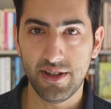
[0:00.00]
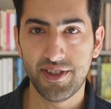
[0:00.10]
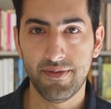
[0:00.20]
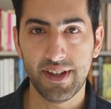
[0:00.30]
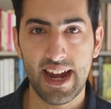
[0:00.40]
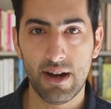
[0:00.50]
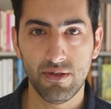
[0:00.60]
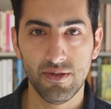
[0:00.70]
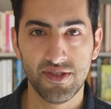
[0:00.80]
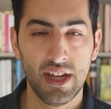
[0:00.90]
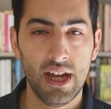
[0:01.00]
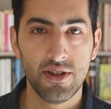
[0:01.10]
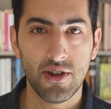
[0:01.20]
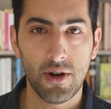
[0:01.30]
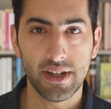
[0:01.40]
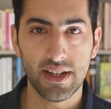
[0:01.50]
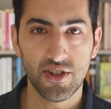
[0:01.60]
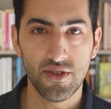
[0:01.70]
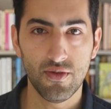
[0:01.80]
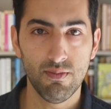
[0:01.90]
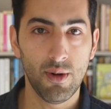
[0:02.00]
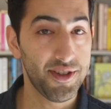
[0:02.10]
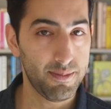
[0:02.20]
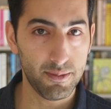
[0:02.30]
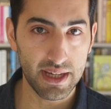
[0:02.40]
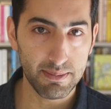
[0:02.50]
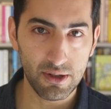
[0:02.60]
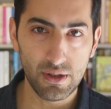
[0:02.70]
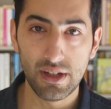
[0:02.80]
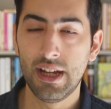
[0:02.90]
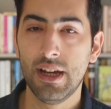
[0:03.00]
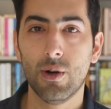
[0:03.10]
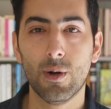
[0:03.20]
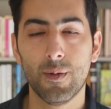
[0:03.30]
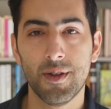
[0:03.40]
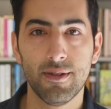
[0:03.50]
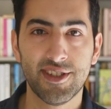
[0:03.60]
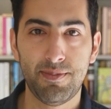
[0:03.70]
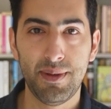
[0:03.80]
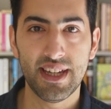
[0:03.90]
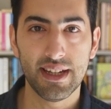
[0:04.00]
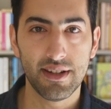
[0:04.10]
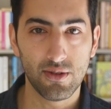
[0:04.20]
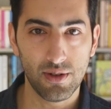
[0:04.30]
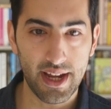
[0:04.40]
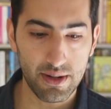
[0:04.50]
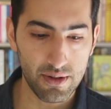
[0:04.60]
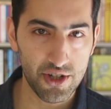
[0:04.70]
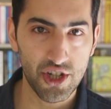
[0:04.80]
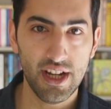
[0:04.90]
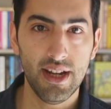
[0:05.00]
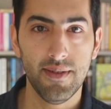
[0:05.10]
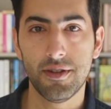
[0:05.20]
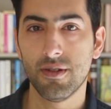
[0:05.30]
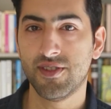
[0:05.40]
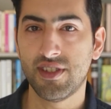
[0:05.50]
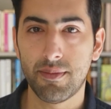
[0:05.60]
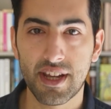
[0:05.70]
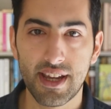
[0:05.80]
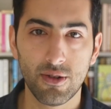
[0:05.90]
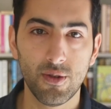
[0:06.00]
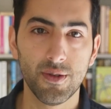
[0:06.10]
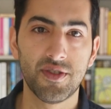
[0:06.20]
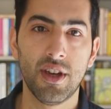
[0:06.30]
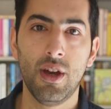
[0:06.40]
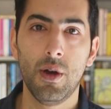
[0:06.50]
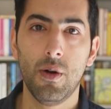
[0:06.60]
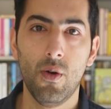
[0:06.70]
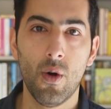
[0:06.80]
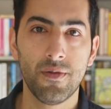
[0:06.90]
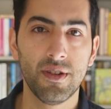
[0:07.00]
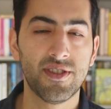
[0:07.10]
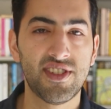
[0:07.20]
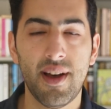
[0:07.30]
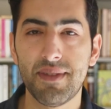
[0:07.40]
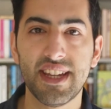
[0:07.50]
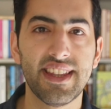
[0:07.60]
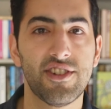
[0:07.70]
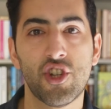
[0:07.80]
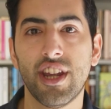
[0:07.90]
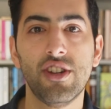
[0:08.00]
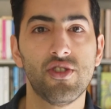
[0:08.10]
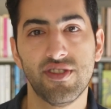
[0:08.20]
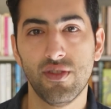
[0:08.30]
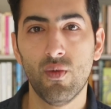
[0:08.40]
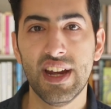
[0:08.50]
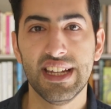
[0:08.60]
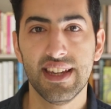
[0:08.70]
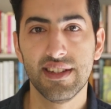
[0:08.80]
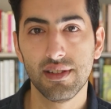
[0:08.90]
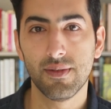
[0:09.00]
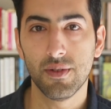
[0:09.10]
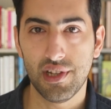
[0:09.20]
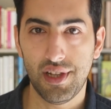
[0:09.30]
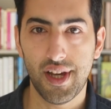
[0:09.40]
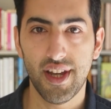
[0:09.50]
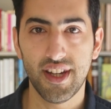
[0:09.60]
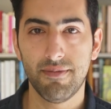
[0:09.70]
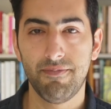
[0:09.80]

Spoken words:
us if a character's talking to multiple people, or if they're speaking another language, if there's subtitles, or if there's something that changes the way they deliver the line.